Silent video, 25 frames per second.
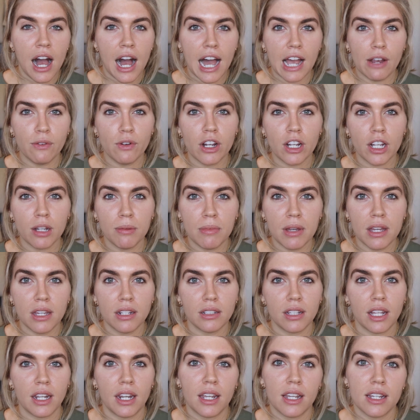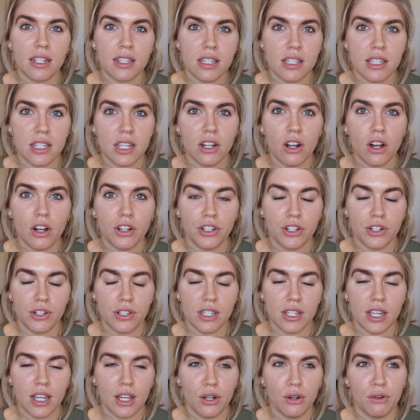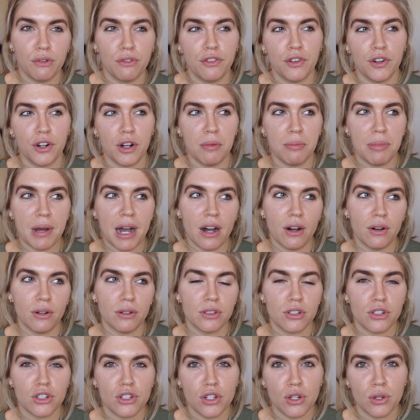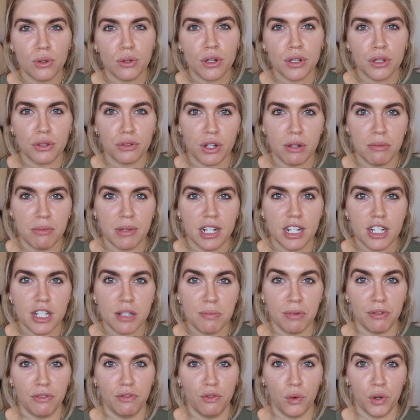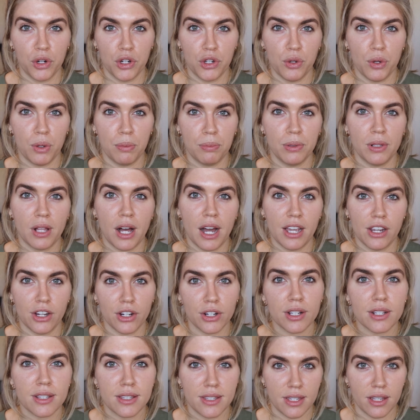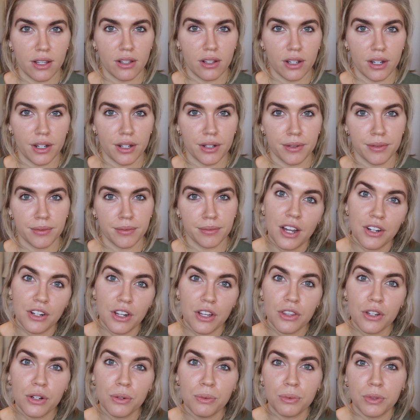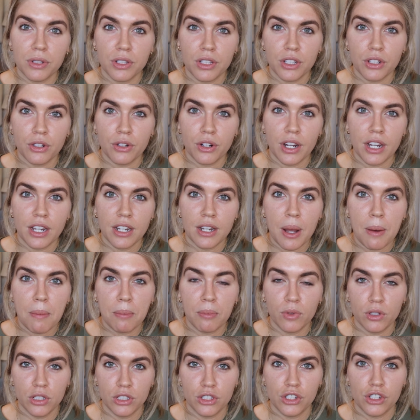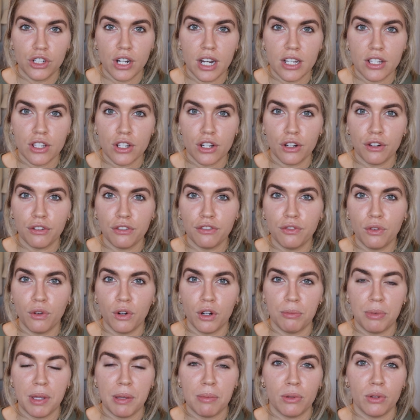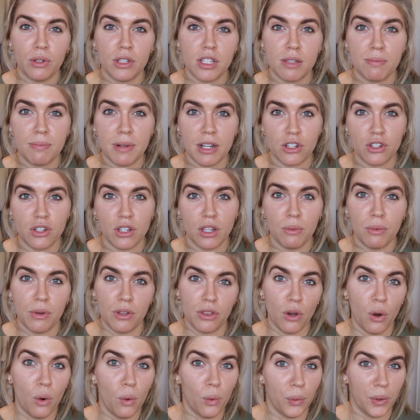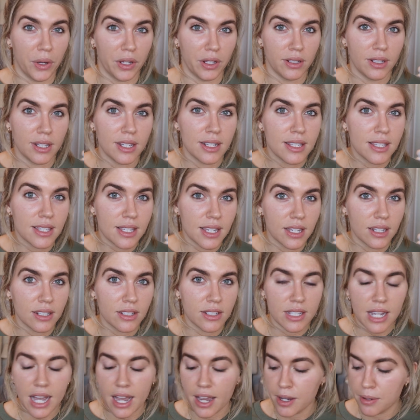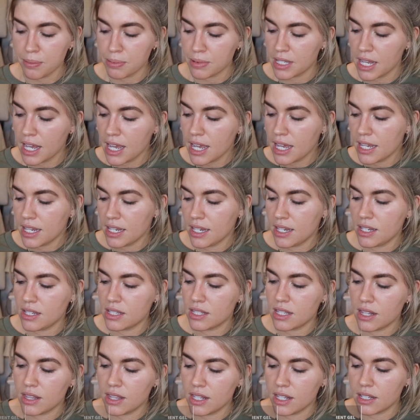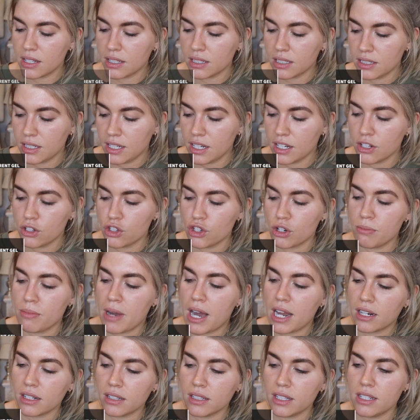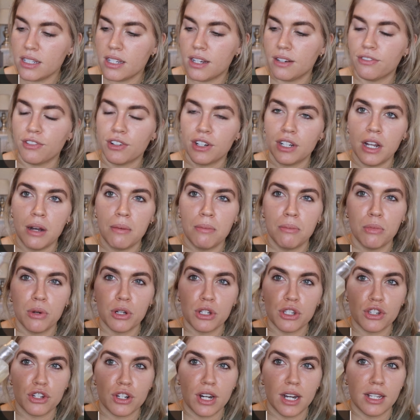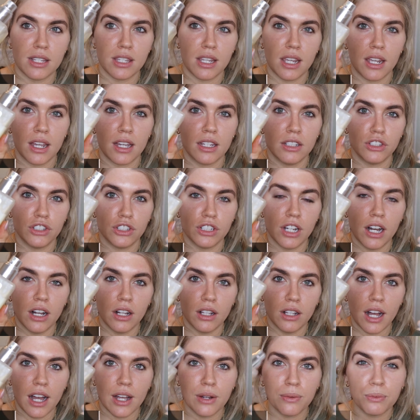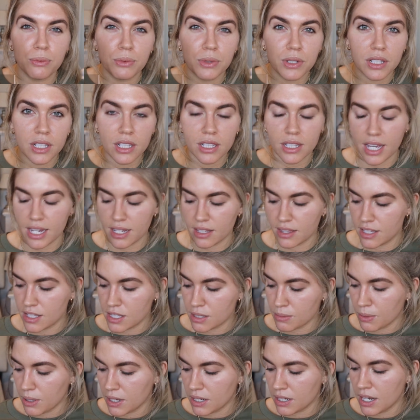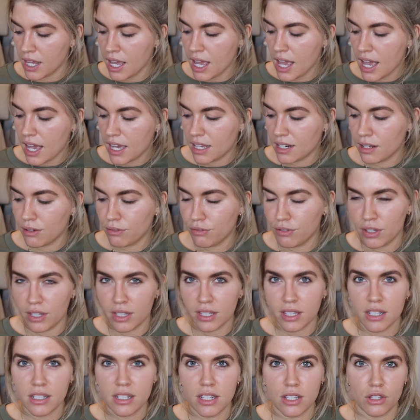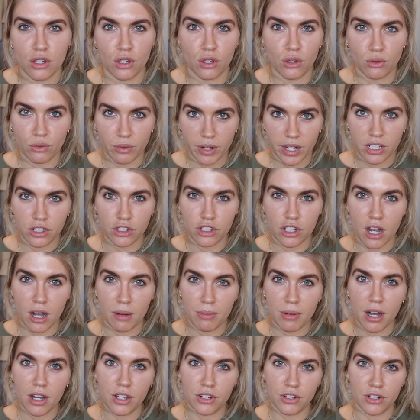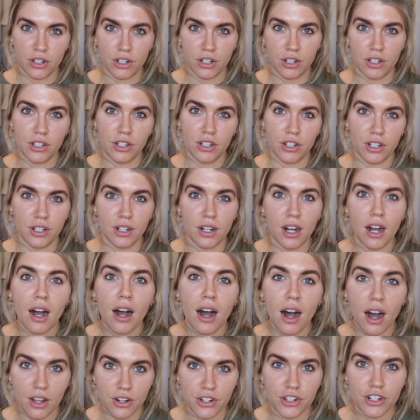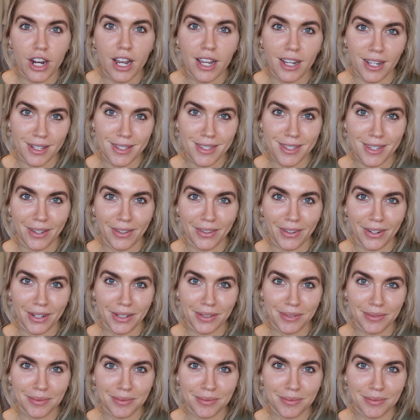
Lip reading: I recommend letting it sit on your skin for about 2 to 3 minutes before you apply your concealer. Another really great moisturizer for people especially with oily skin types is the Clinique Dramatically Different Moisturizing Gel. I really like this one, and I feel like it does a great job under your under eye concealer.